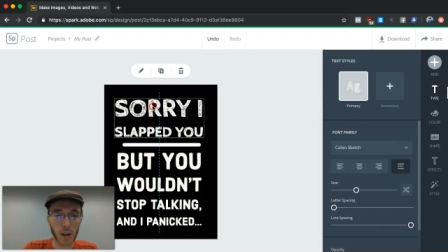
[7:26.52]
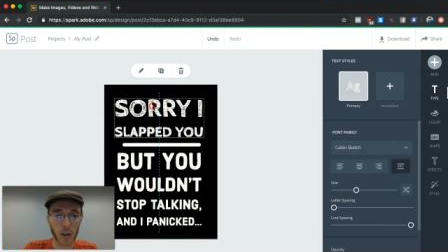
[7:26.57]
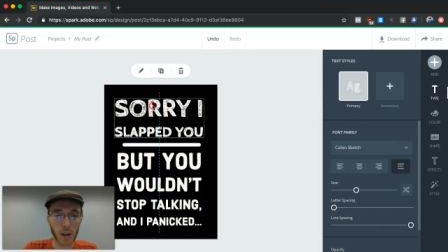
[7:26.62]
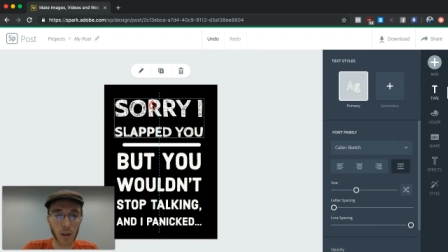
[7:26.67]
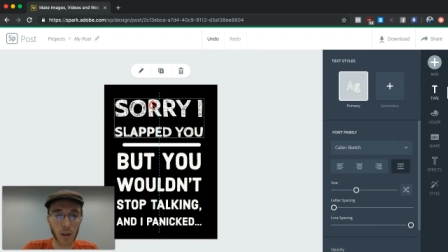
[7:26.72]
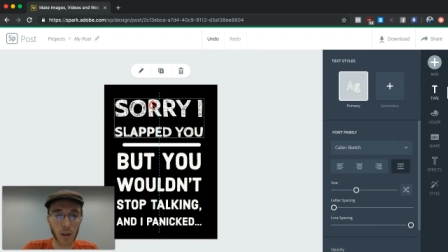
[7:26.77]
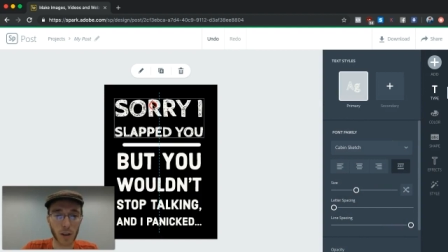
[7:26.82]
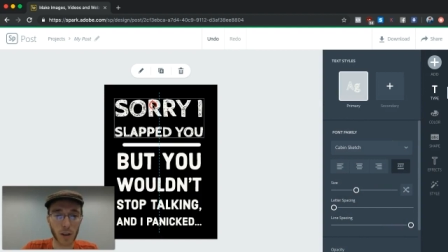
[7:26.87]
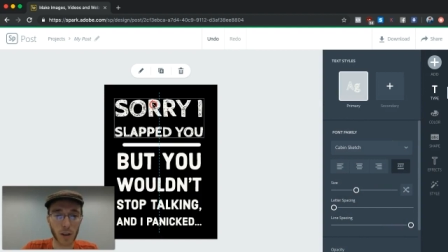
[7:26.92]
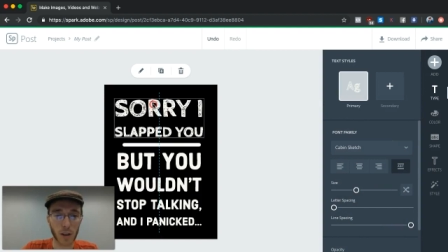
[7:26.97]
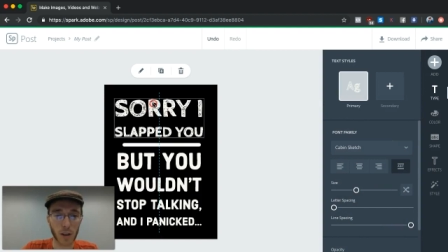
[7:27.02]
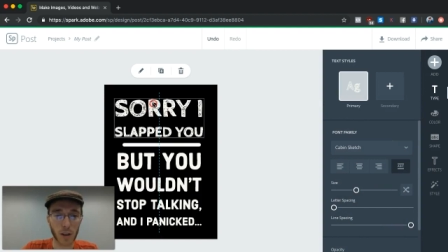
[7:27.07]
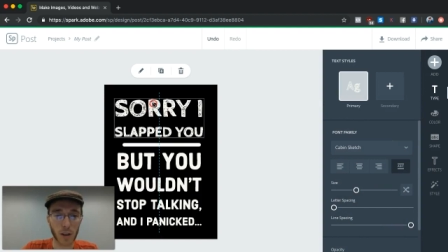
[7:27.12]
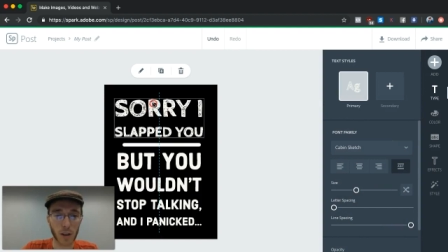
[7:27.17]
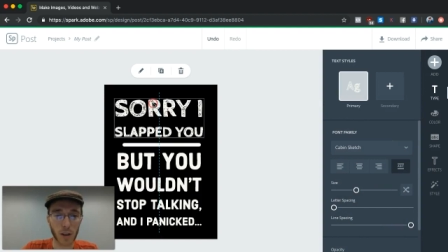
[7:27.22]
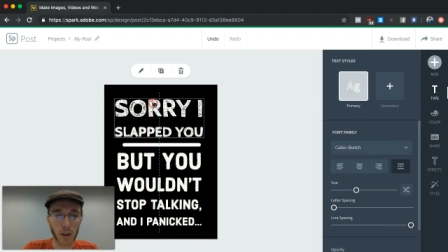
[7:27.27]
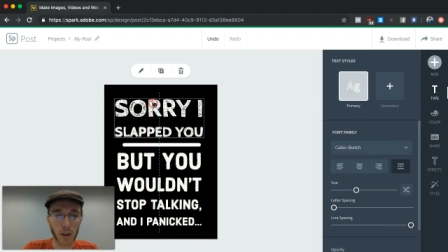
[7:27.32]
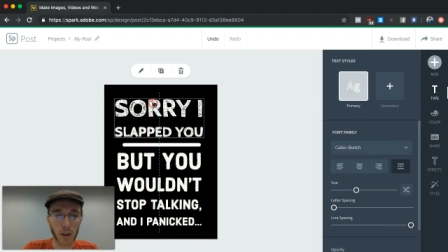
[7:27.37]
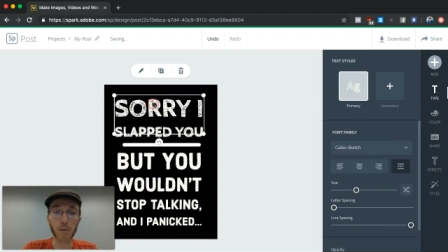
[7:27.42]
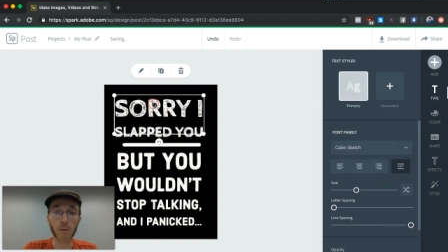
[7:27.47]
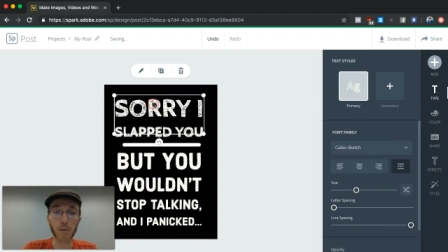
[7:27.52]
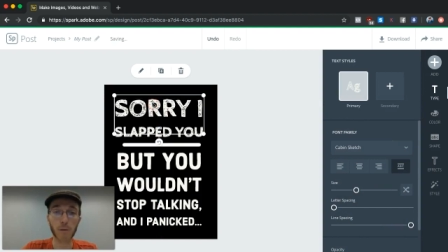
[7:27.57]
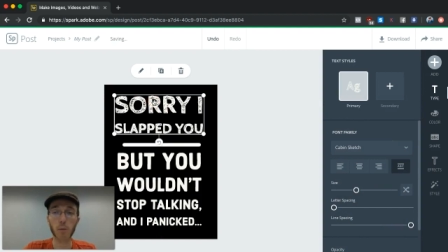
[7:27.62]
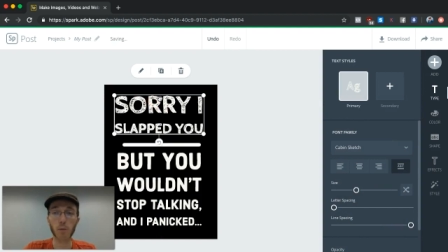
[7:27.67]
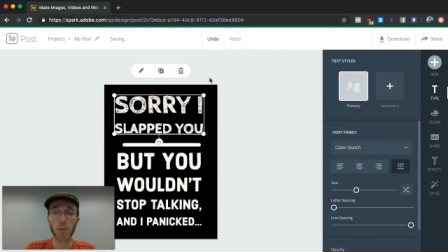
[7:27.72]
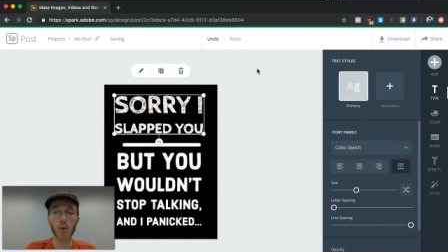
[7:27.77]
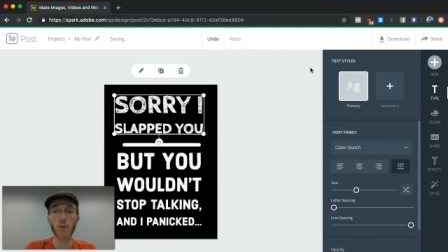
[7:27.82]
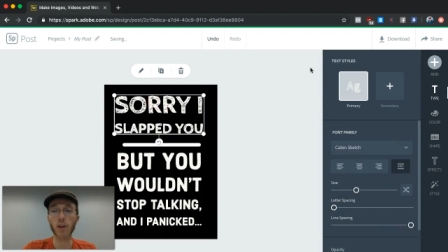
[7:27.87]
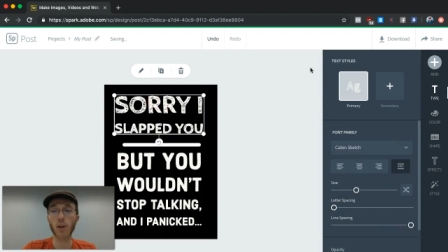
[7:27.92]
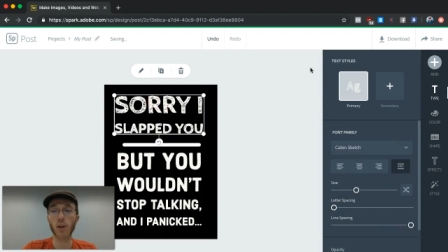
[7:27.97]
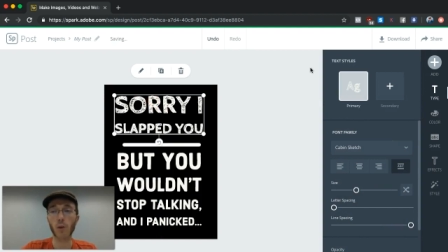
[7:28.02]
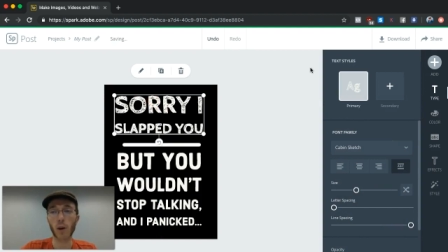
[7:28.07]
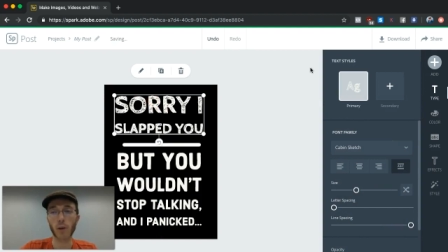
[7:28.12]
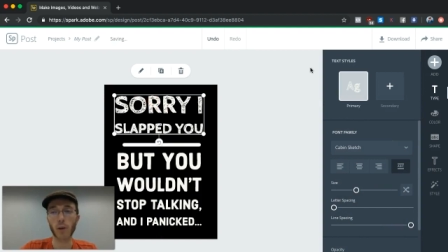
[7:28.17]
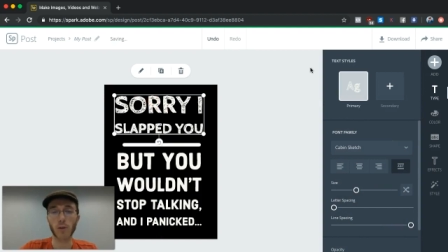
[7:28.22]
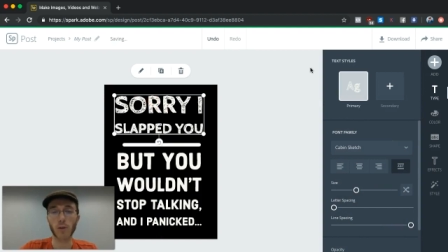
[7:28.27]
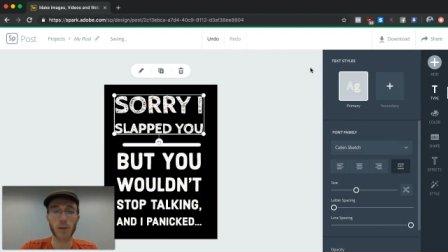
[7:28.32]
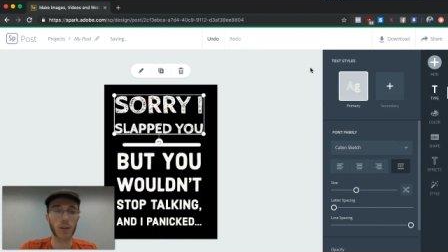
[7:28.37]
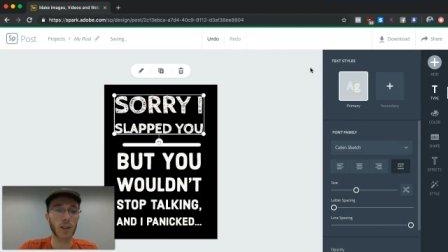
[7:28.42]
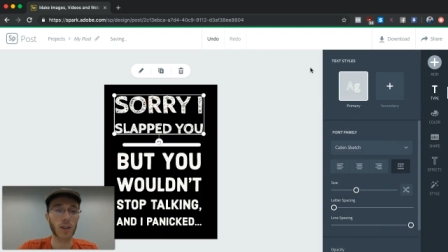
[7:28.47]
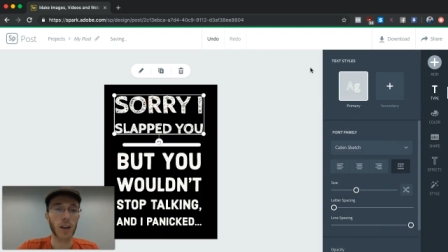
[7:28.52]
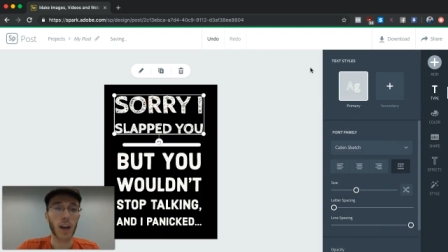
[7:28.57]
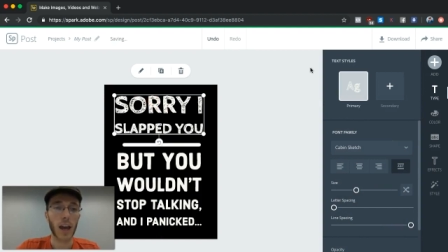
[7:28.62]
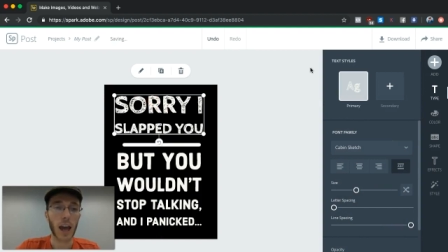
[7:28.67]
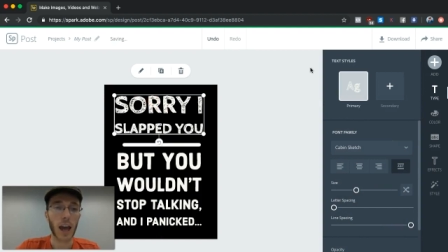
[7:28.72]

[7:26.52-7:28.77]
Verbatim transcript: um, I speak fluent movie quotes,